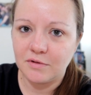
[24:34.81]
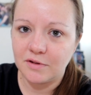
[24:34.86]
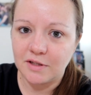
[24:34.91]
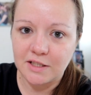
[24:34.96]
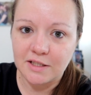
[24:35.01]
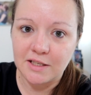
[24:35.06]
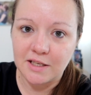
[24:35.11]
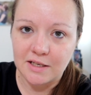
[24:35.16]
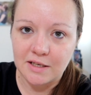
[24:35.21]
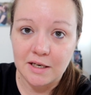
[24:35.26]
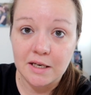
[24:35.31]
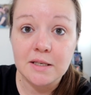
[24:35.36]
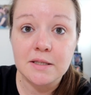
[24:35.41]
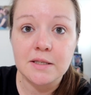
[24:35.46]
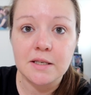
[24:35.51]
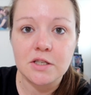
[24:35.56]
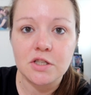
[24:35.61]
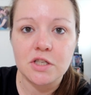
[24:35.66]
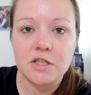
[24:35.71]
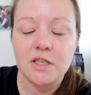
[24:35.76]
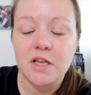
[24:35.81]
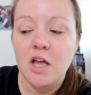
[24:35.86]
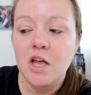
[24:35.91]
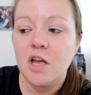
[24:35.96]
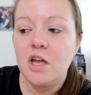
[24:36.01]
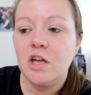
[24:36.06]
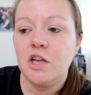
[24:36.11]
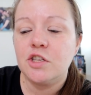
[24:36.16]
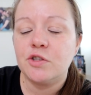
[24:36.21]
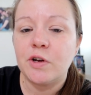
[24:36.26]
that didn't need stitches.
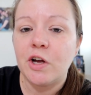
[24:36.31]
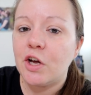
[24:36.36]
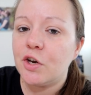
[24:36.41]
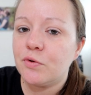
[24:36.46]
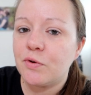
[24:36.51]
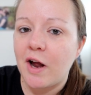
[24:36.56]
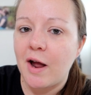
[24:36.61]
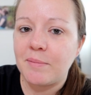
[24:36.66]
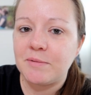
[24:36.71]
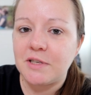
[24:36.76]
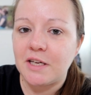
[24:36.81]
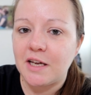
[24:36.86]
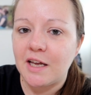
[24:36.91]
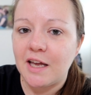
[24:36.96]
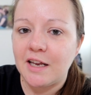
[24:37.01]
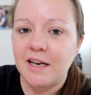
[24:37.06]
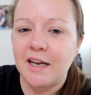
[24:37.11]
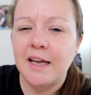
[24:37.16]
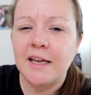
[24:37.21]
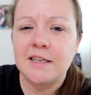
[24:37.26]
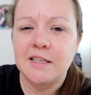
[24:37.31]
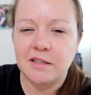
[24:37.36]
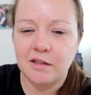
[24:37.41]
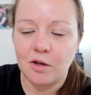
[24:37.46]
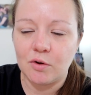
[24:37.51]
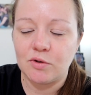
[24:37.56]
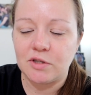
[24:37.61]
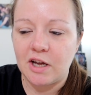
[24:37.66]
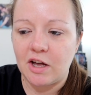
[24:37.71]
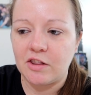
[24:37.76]
So I unwrapped it and it had
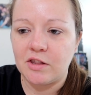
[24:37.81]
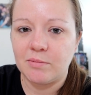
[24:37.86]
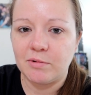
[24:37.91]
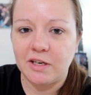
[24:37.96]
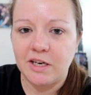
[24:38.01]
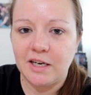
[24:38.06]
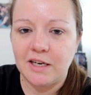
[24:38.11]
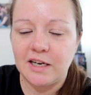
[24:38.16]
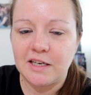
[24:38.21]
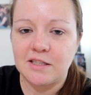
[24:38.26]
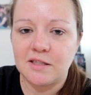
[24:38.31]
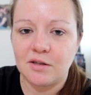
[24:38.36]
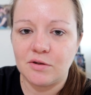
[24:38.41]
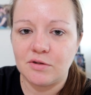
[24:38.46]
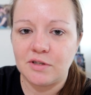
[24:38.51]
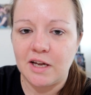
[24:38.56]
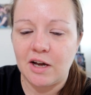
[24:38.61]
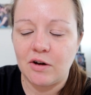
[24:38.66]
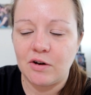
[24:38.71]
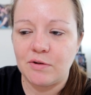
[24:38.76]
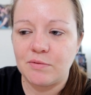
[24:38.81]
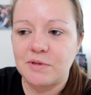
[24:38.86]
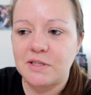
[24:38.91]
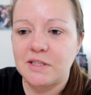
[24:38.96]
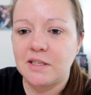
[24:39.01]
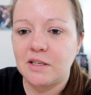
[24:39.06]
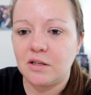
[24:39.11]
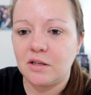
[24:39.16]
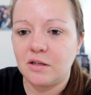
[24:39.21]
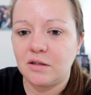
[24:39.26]
slowed down. The bleeding had slowed down. It was
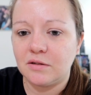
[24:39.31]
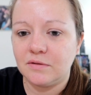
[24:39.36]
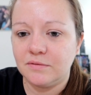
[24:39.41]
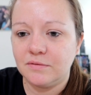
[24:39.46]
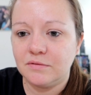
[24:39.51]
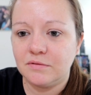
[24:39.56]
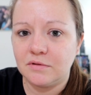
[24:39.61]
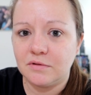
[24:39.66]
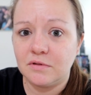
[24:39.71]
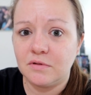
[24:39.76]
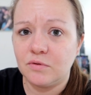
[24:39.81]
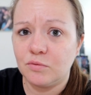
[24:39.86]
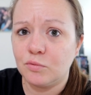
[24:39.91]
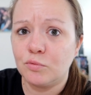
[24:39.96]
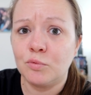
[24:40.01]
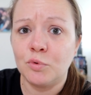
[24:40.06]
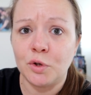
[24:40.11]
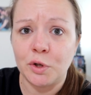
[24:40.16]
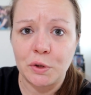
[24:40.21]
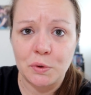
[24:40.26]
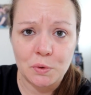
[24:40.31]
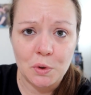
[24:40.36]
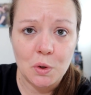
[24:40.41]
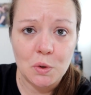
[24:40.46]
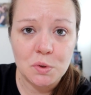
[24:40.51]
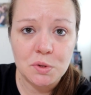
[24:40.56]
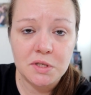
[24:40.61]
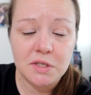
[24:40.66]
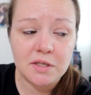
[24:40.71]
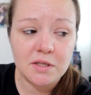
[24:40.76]
still really
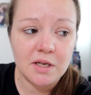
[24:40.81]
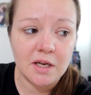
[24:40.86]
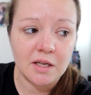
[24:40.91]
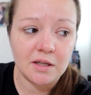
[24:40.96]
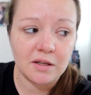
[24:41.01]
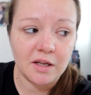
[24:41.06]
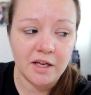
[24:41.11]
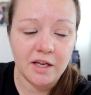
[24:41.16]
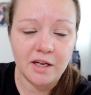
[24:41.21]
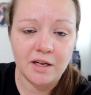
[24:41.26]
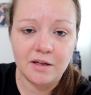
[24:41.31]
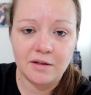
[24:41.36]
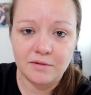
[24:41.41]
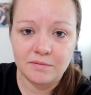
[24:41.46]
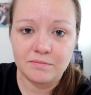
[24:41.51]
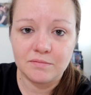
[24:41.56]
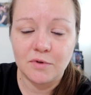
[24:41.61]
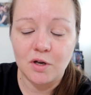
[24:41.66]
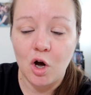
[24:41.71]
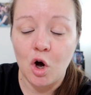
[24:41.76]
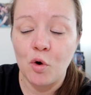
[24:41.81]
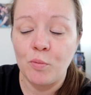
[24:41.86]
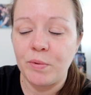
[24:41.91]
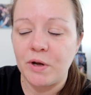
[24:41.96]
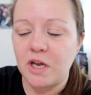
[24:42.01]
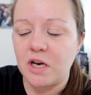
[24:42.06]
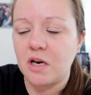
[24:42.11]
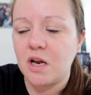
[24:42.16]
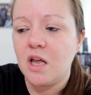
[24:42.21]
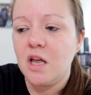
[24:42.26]
gross and like
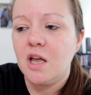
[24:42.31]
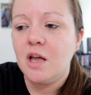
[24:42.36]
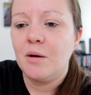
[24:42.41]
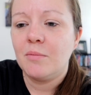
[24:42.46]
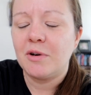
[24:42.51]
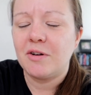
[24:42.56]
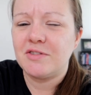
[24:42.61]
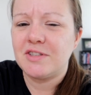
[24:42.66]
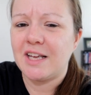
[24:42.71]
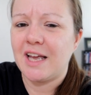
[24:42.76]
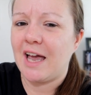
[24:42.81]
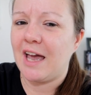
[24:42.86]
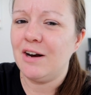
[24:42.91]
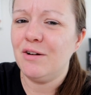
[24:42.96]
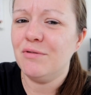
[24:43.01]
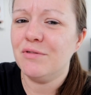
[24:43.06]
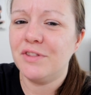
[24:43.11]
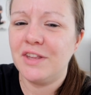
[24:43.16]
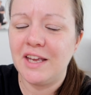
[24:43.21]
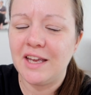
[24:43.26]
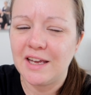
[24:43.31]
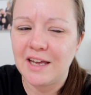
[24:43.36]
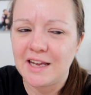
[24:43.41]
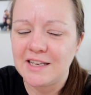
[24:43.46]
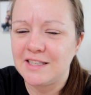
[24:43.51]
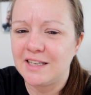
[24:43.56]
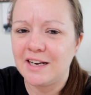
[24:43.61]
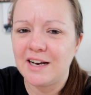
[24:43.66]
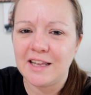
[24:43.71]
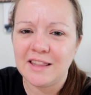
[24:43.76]
open. But I was like, I don't think, it,
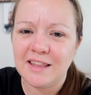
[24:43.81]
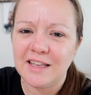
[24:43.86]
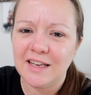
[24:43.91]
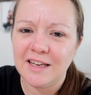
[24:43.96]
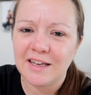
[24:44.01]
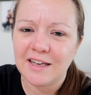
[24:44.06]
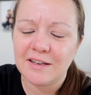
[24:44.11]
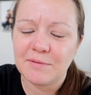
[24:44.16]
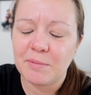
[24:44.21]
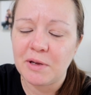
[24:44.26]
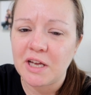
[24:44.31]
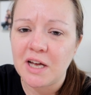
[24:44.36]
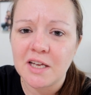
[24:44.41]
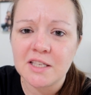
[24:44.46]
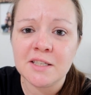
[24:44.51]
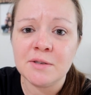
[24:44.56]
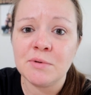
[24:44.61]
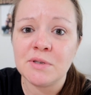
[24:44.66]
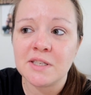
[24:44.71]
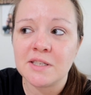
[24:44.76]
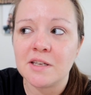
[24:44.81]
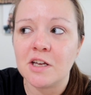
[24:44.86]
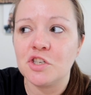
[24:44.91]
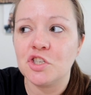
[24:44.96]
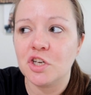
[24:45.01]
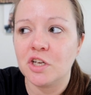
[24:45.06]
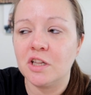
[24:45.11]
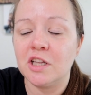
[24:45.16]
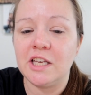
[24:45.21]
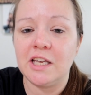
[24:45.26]
I said, I think because it was
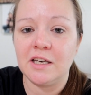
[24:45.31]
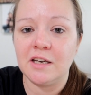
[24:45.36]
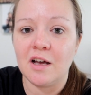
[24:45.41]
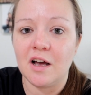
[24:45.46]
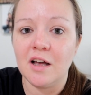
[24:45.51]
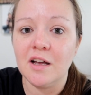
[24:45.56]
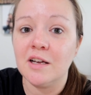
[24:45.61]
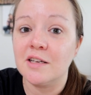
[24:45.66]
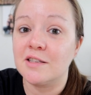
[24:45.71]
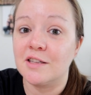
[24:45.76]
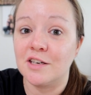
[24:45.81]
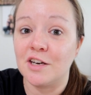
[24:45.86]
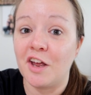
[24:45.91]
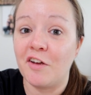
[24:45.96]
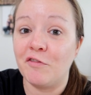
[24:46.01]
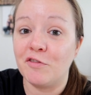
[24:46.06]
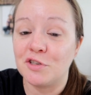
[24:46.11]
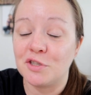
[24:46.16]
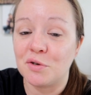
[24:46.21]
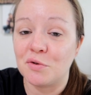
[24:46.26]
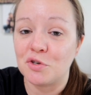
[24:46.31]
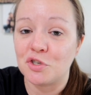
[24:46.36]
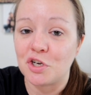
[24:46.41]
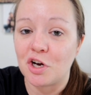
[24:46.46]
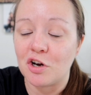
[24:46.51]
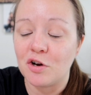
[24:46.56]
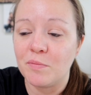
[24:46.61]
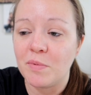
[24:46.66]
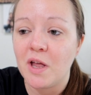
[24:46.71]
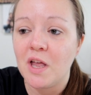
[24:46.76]
such a clean cut, cause the knife was so
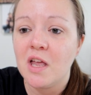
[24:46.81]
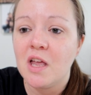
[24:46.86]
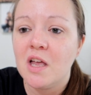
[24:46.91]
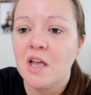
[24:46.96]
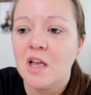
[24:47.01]
sharp,